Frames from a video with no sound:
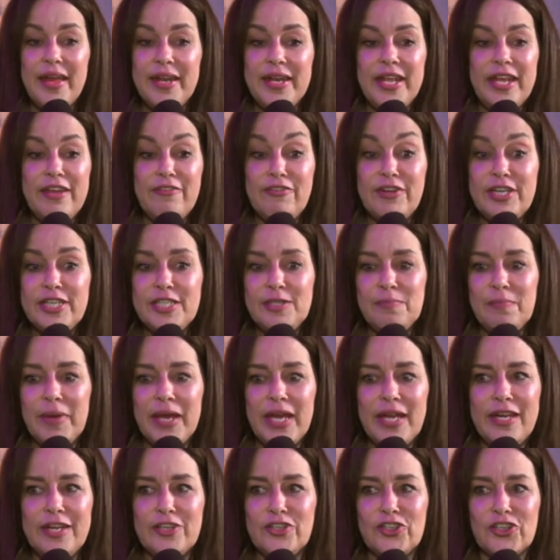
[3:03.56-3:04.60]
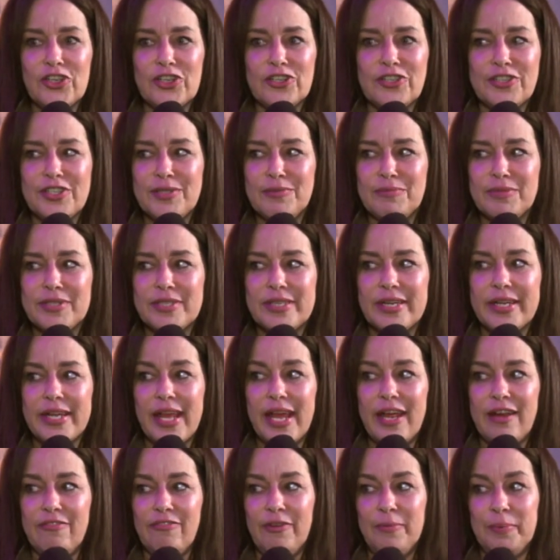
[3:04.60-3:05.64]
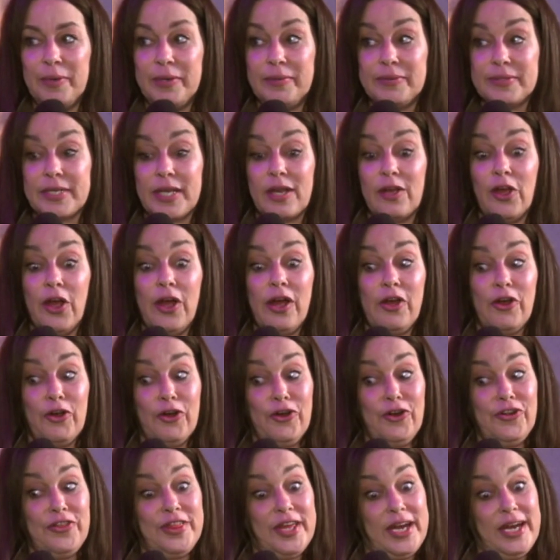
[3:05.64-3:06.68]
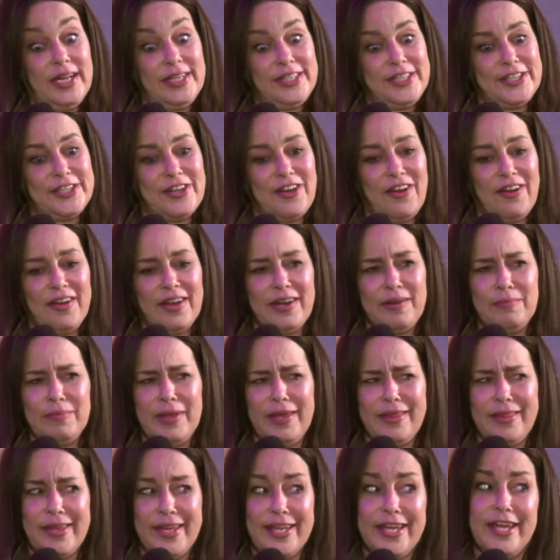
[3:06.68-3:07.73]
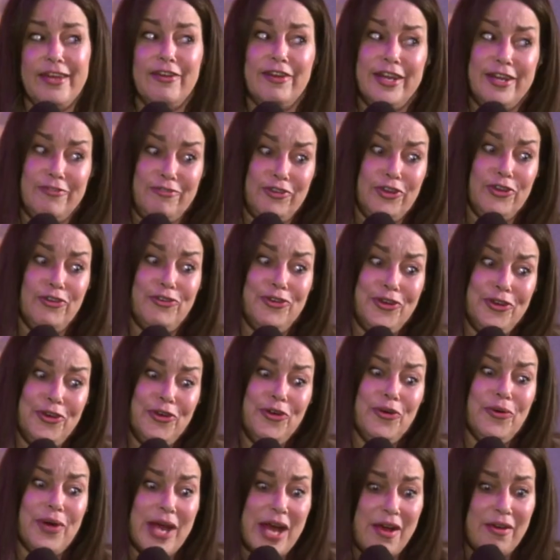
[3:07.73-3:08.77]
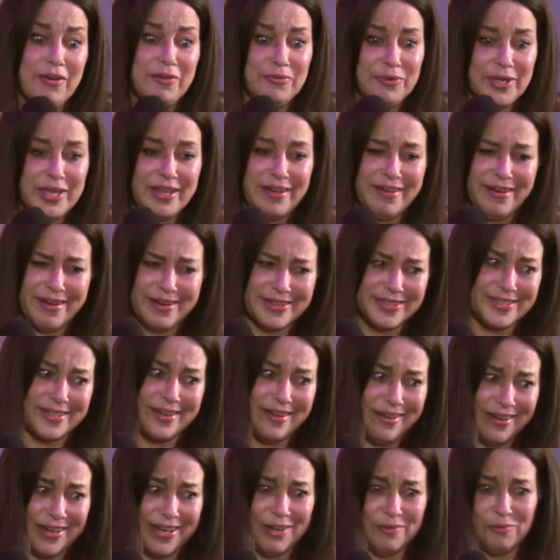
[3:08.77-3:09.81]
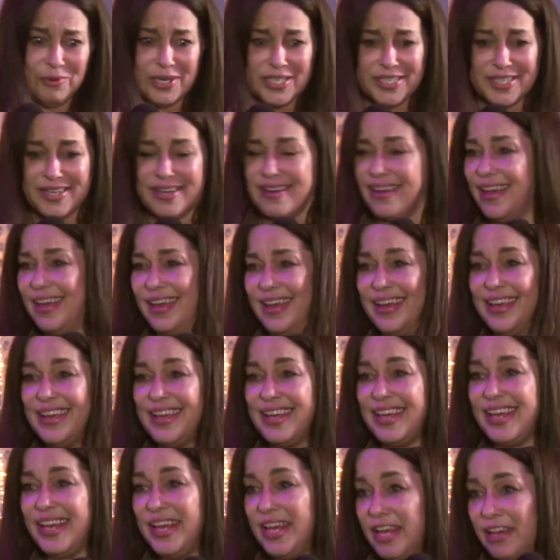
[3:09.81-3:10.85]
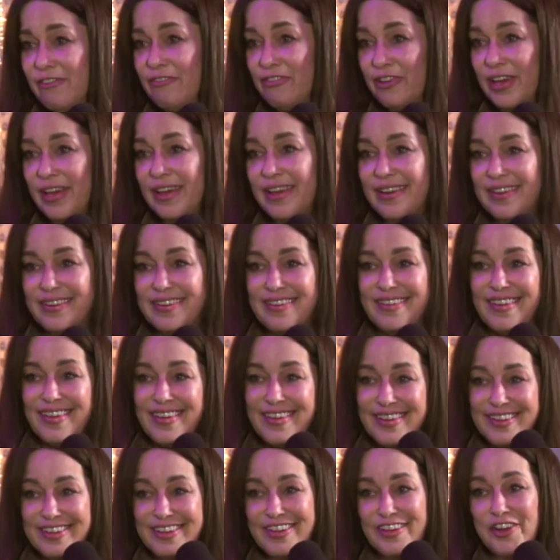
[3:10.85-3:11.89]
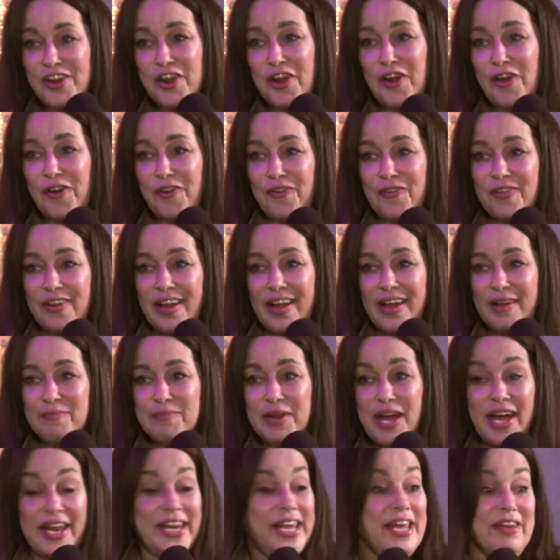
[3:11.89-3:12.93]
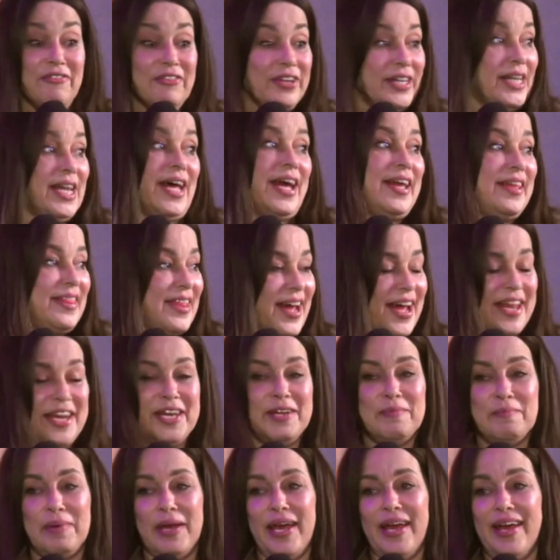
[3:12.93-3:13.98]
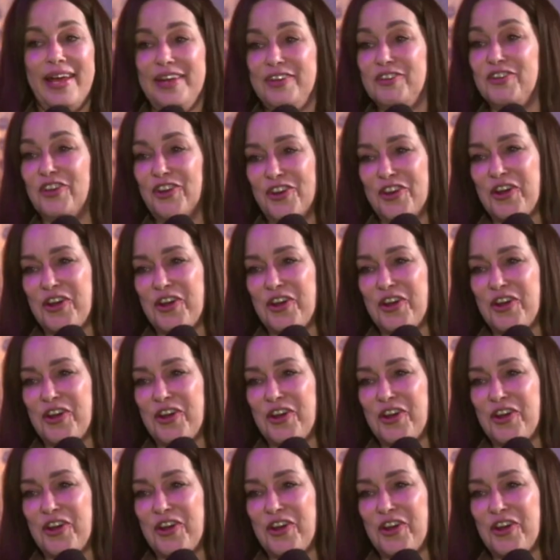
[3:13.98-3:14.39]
And even as managers, it was like everybody was like, yeah, I heard that song. And I'm like, and if you knew how it really got done, it wasn't even... You know, I'm not even like that in bed, you